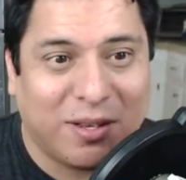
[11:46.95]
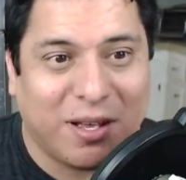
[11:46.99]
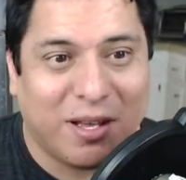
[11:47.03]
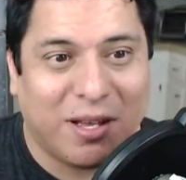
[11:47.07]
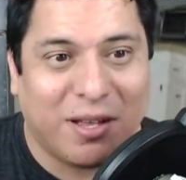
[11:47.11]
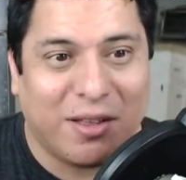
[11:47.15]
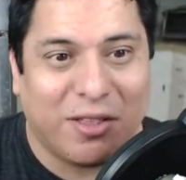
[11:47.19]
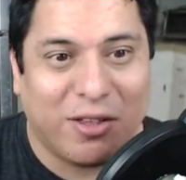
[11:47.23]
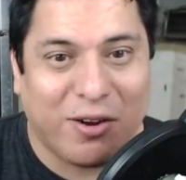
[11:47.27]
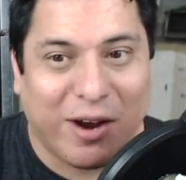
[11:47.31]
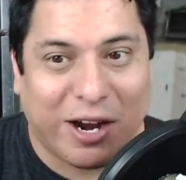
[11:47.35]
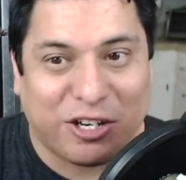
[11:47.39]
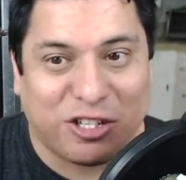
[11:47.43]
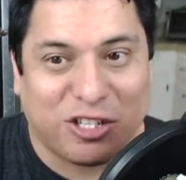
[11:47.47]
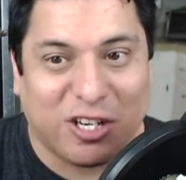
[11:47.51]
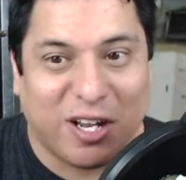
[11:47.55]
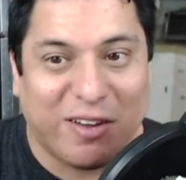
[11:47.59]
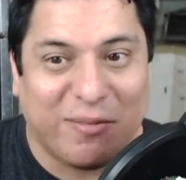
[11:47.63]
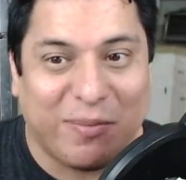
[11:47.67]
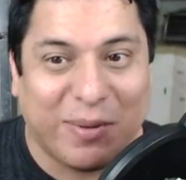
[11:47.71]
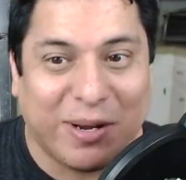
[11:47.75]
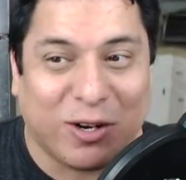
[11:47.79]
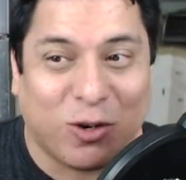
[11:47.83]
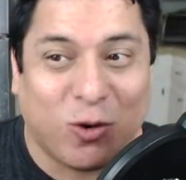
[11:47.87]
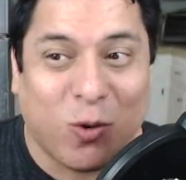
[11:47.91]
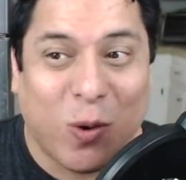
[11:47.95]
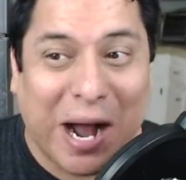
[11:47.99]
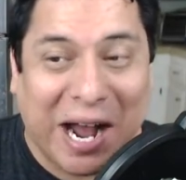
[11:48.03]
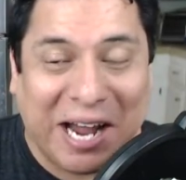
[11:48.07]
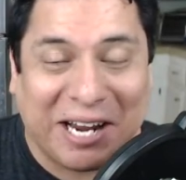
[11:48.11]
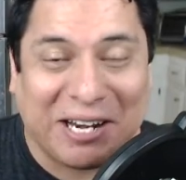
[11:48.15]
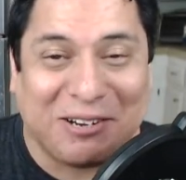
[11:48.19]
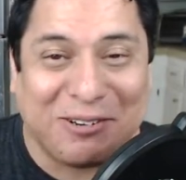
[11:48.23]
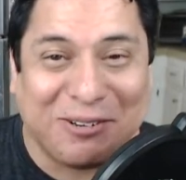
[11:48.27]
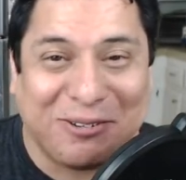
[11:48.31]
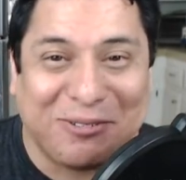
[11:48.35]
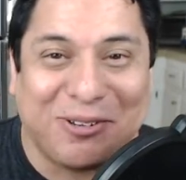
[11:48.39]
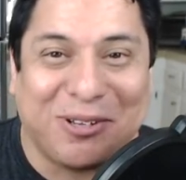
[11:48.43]
there actually have been
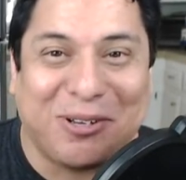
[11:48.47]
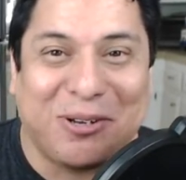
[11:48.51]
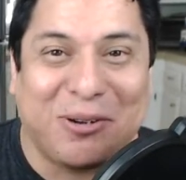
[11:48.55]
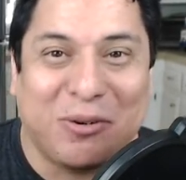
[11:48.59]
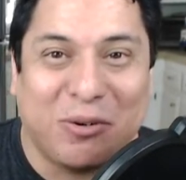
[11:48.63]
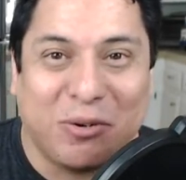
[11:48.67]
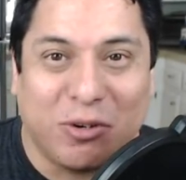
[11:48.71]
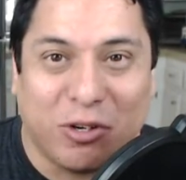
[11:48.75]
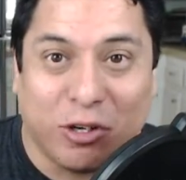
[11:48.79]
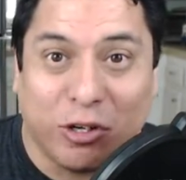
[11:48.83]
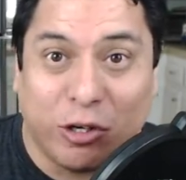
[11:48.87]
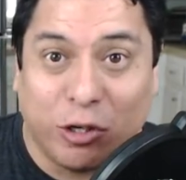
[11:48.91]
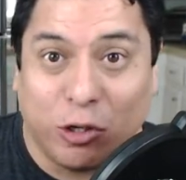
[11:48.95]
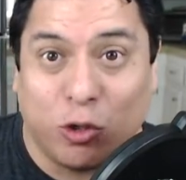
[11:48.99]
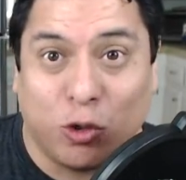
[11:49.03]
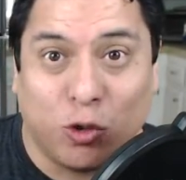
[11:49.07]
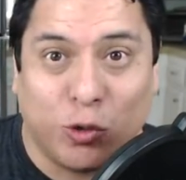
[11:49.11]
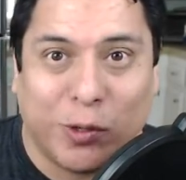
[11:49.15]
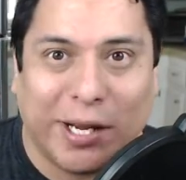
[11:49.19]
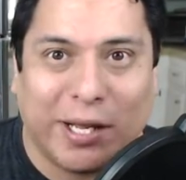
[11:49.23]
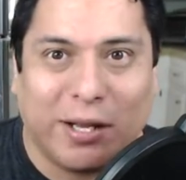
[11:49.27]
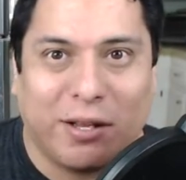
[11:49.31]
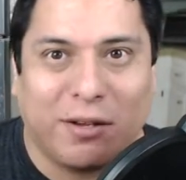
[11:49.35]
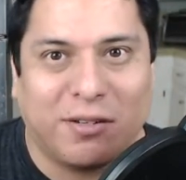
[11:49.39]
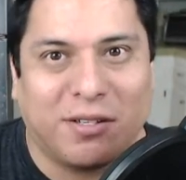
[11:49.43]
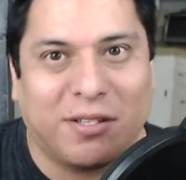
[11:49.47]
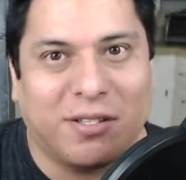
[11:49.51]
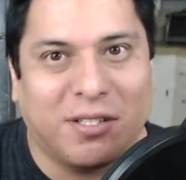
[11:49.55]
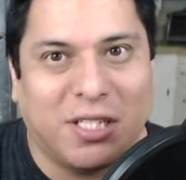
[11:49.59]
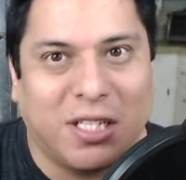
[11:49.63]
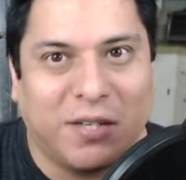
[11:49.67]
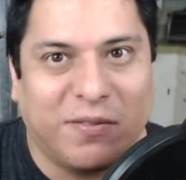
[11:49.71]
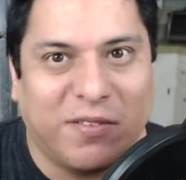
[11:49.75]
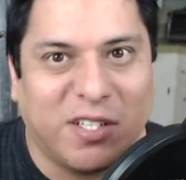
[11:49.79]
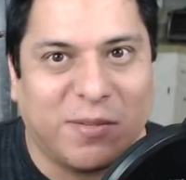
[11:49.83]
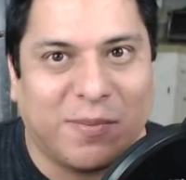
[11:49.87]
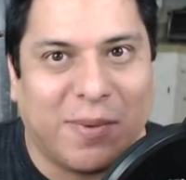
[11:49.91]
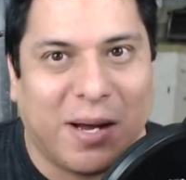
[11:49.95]
quite a few new trailers and
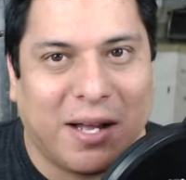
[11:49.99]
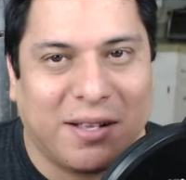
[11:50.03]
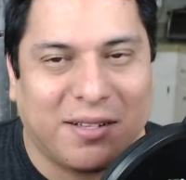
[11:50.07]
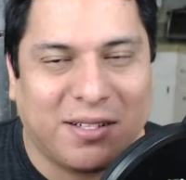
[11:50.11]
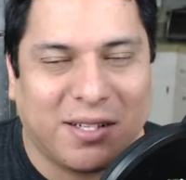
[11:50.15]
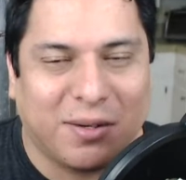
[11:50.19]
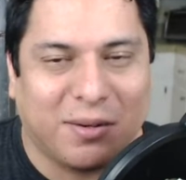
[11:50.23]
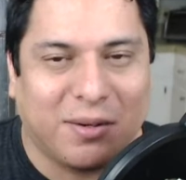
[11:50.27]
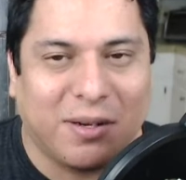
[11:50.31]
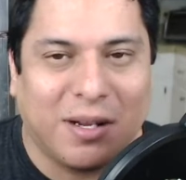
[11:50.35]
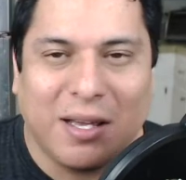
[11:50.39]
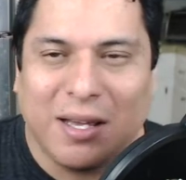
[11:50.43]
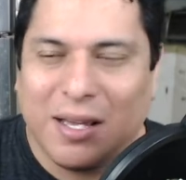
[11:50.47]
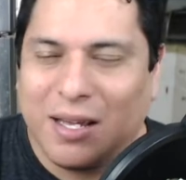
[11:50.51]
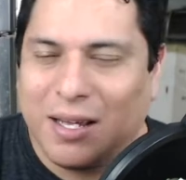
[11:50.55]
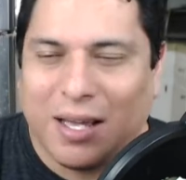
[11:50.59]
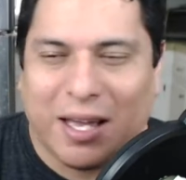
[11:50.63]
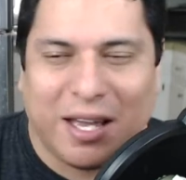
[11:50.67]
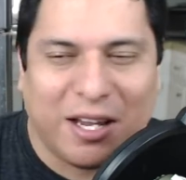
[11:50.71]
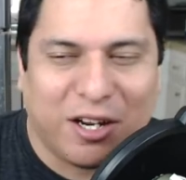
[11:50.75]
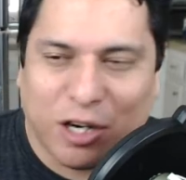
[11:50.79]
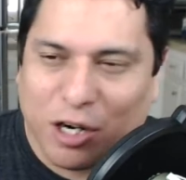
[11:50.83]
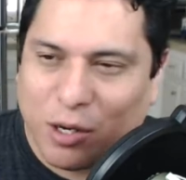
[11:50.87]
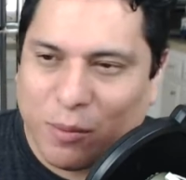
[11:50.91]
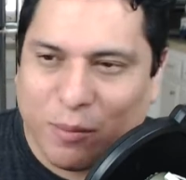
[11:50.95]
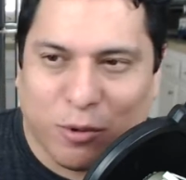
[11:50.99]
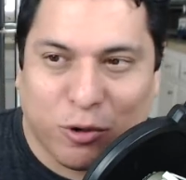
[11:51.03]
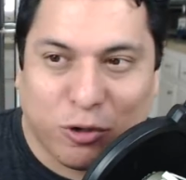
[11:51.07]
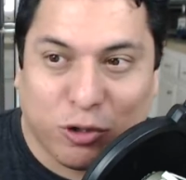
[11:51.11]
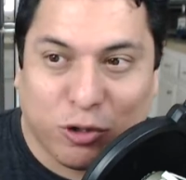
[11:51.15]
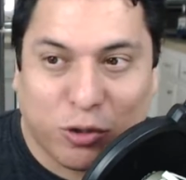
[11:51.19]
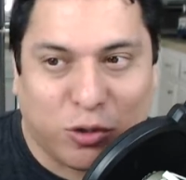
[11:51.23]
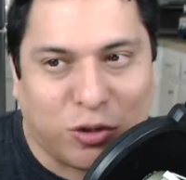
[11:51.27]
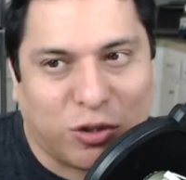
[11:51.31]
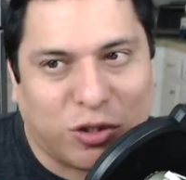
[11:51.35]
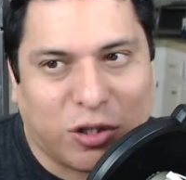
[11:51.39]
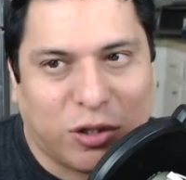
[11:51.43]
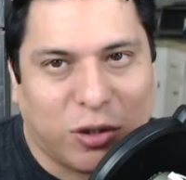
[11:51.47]
TV spots and
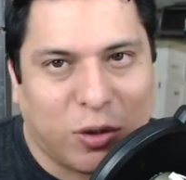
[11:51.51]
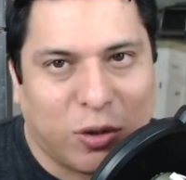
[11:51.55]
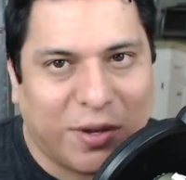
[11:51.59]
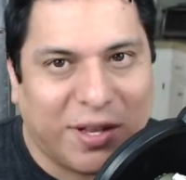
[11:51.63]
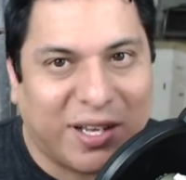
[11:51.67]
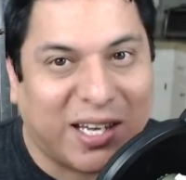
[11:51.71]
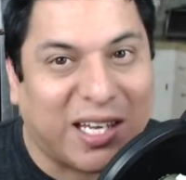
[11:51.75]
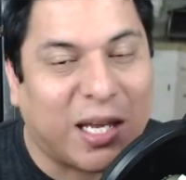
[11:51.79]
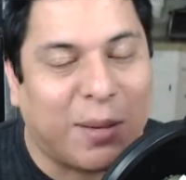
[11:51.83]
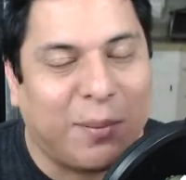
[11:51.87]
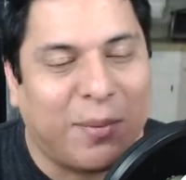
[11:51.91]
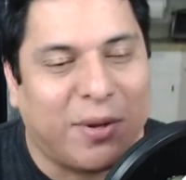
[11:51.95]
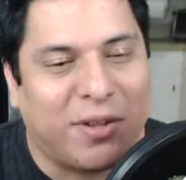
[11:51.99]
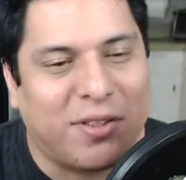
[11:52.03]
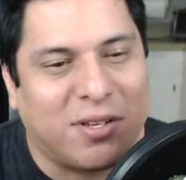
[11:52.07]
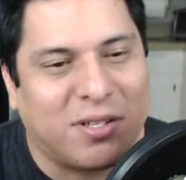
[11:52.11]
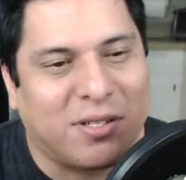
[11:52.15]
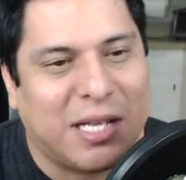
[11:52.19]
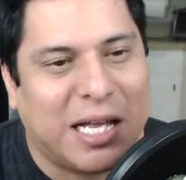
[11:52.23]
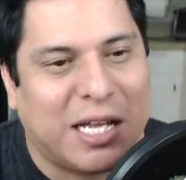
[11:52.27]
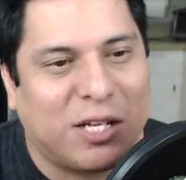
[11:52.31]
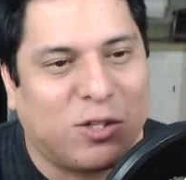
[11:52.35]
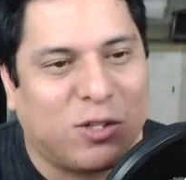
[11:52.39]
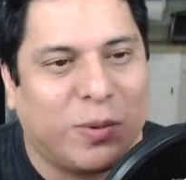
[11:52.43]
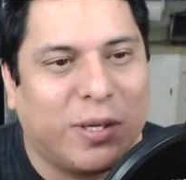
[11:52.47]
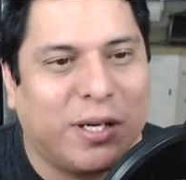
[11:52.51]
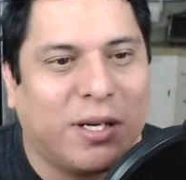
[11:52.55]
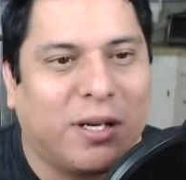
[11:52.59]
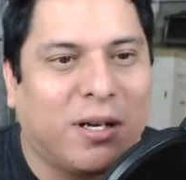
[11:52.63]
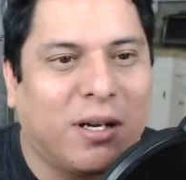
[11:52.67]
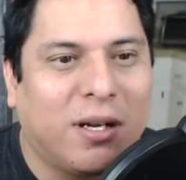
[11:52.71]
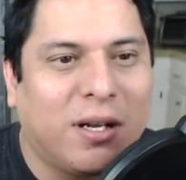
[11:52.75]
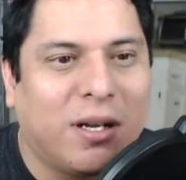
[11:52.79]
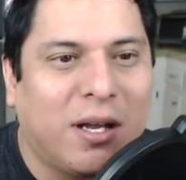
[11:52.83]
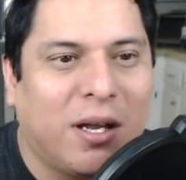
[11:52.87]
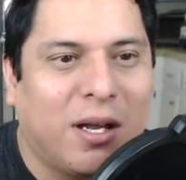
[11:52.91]
commercials galore that came out this last week,